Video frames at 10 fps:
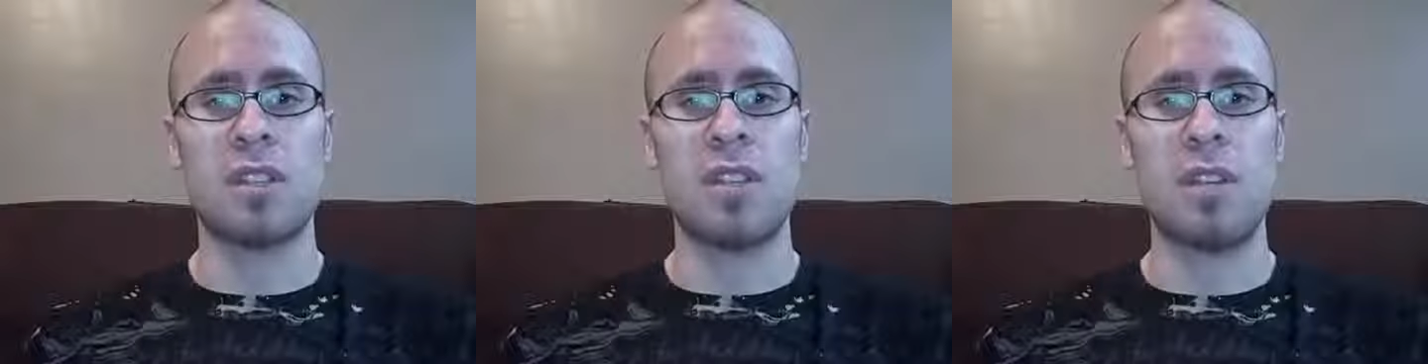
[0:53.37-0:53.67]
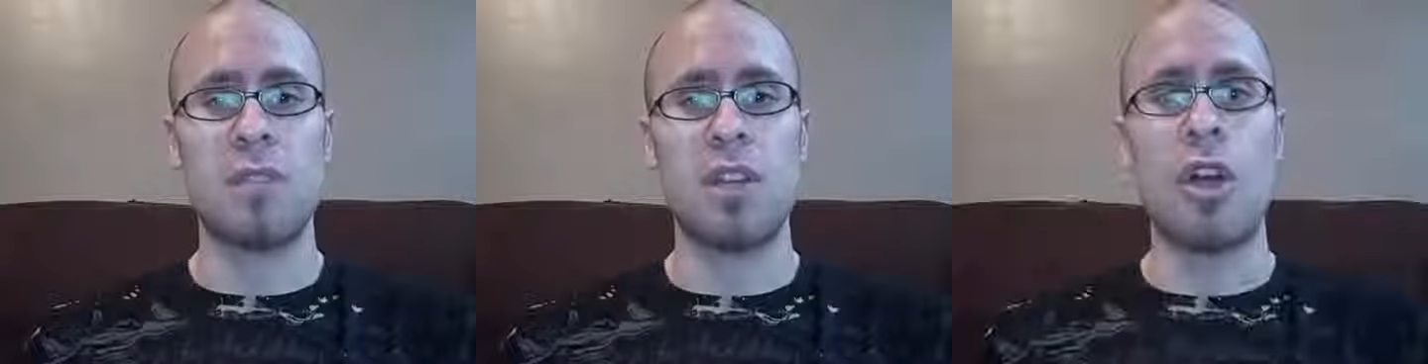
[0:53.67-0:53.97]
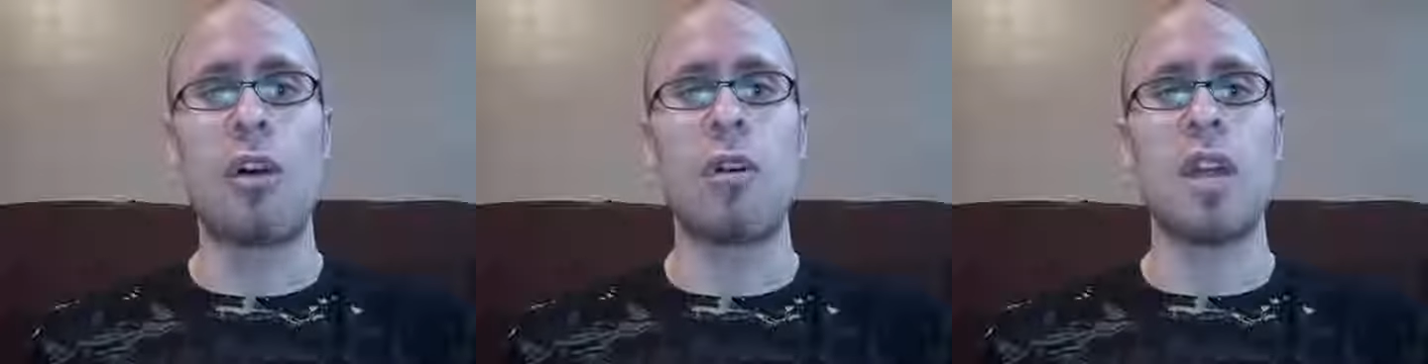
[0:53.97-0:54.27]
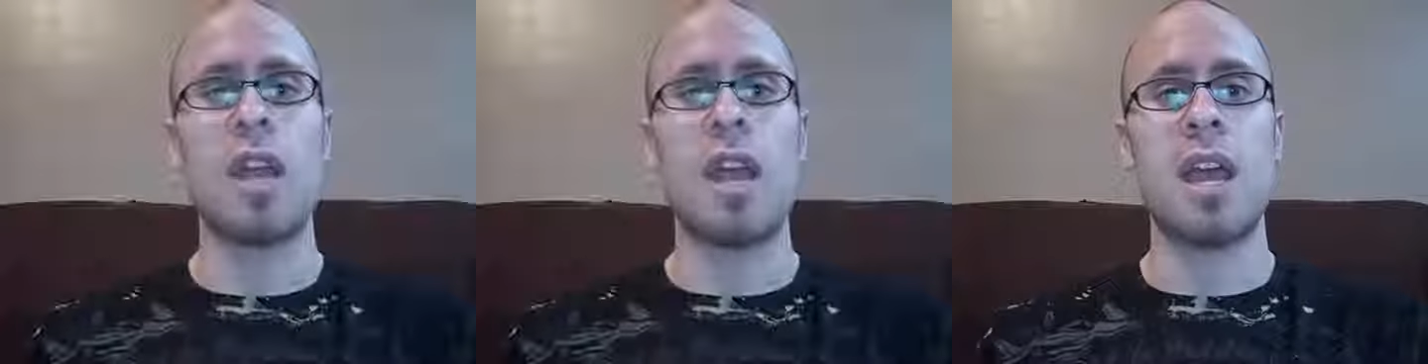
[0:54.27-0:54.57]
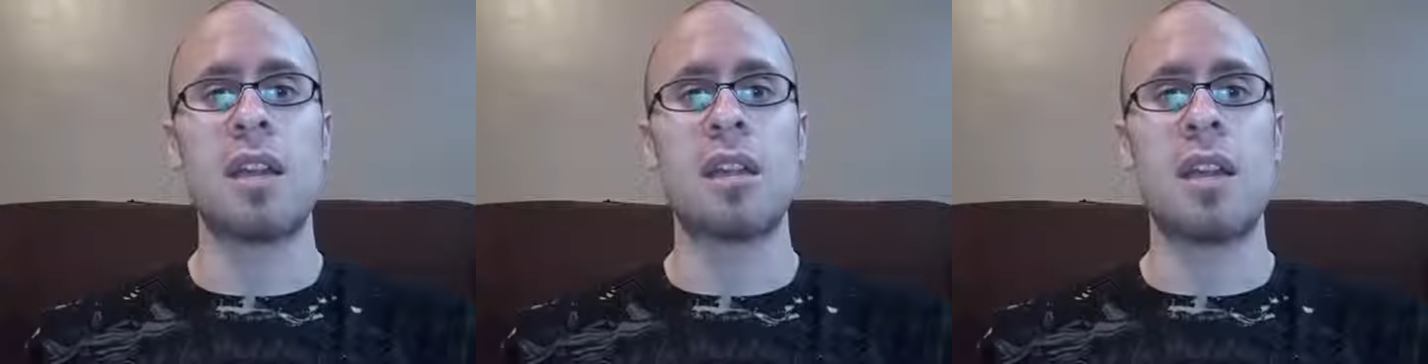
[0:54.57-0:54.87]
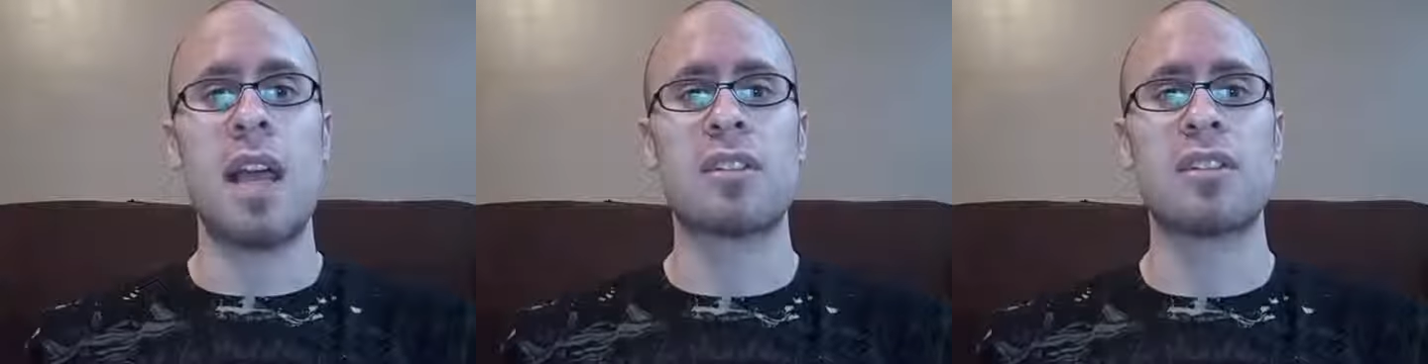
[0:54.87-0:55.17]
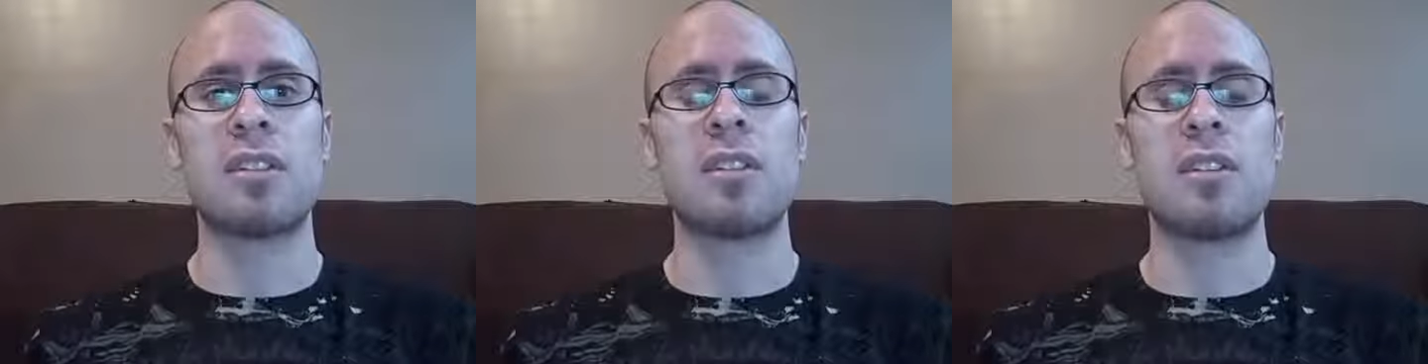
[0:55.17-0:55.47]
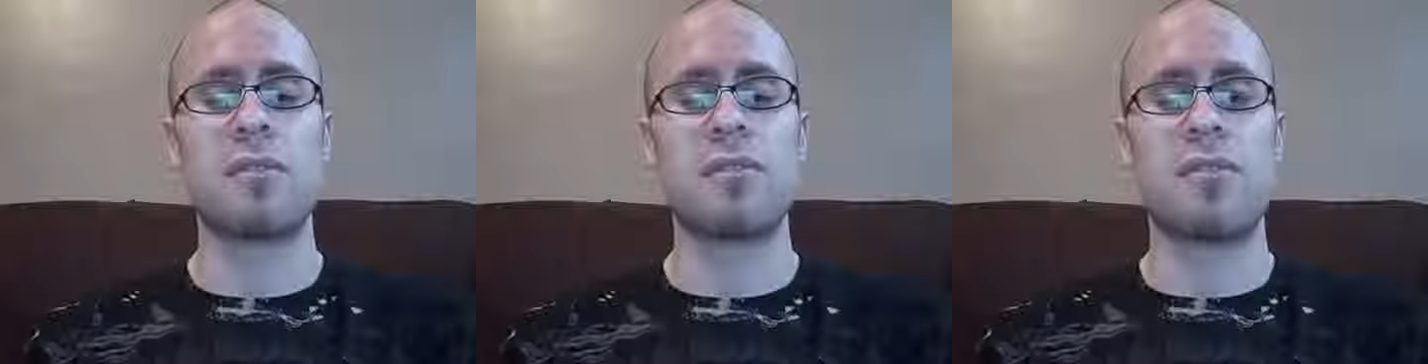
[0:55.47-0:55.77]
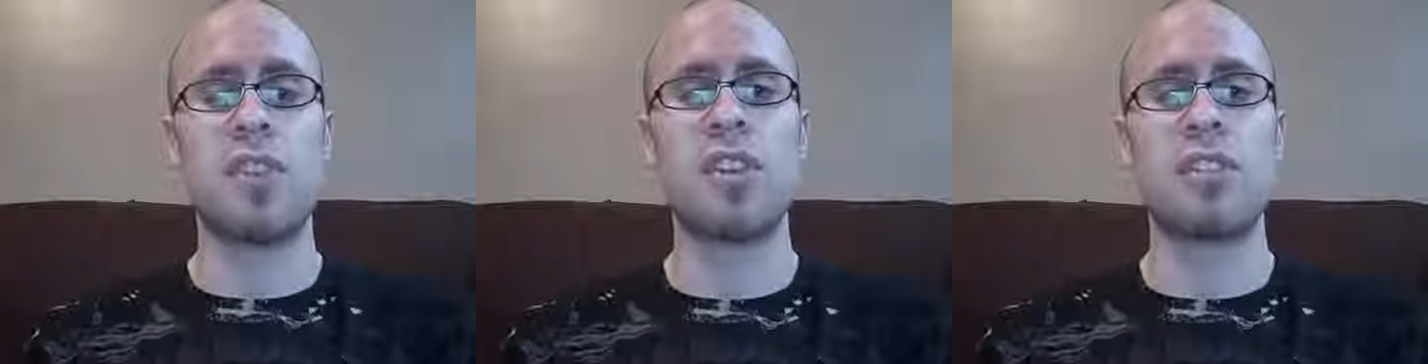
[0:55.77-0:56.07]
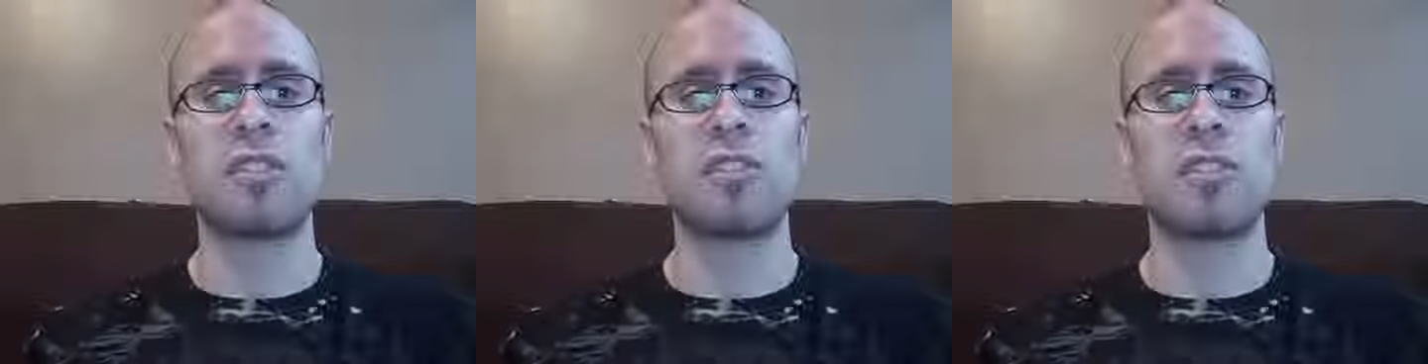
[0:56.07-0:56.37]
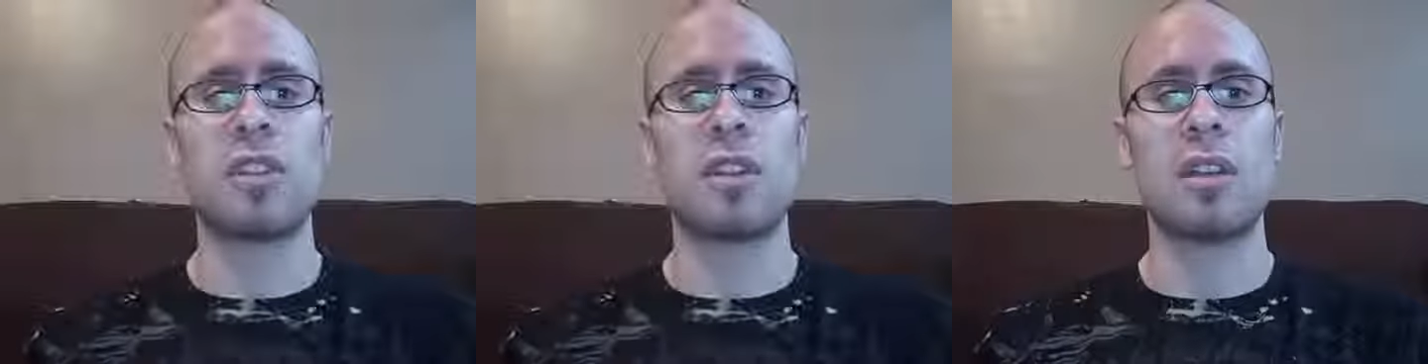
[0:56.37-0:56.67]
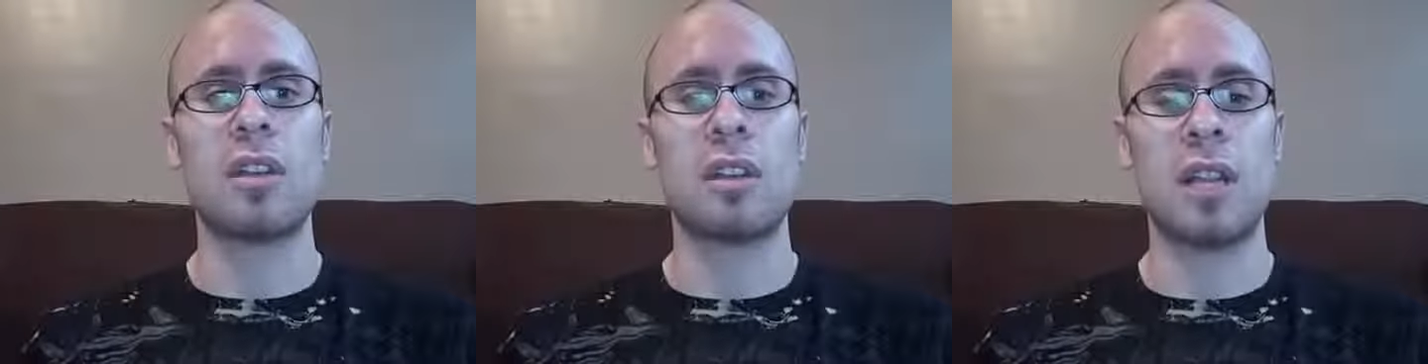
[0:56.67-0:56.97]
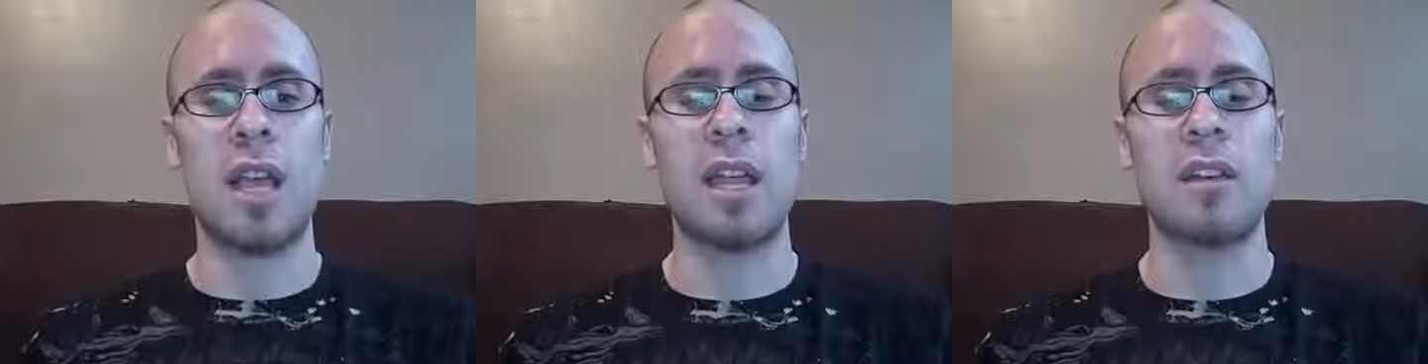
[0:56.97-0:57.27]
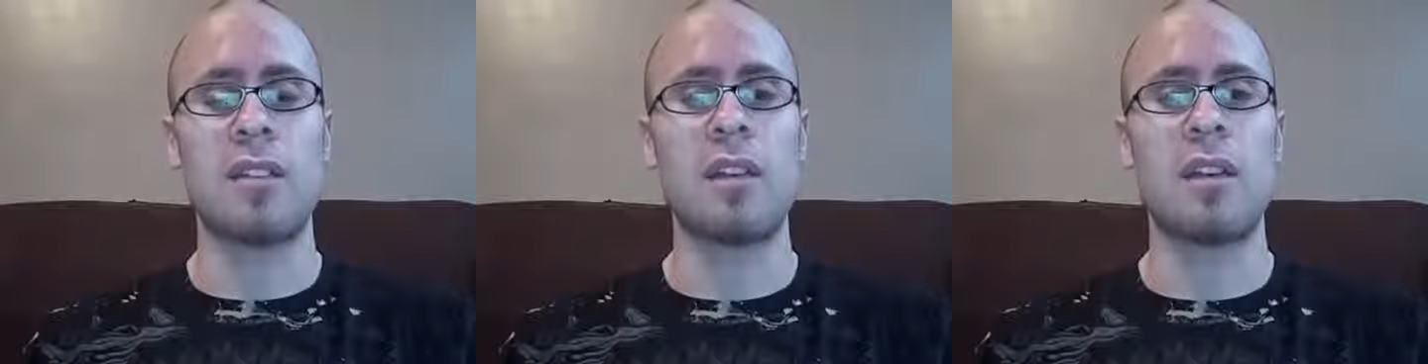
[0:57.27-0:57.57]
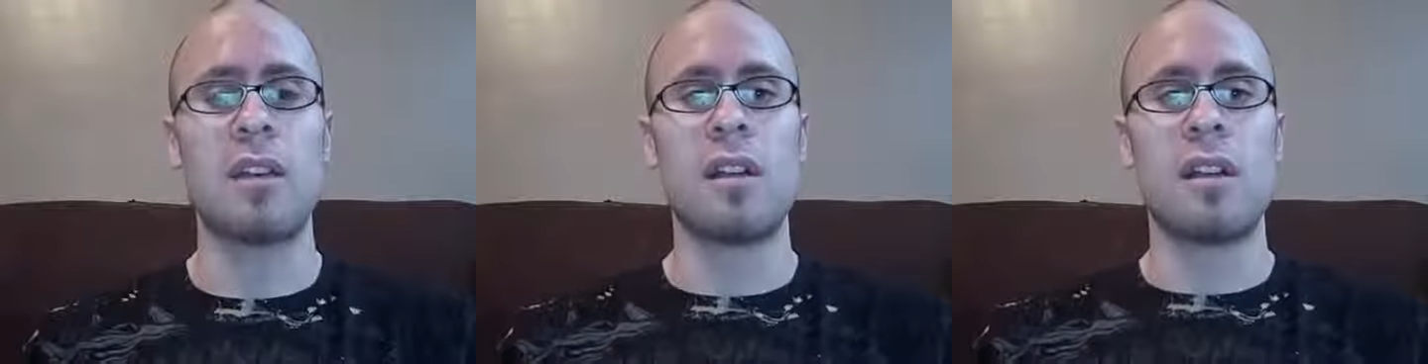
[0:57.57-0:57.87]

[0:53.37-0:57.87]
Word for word: to get me going, and it actually feels like the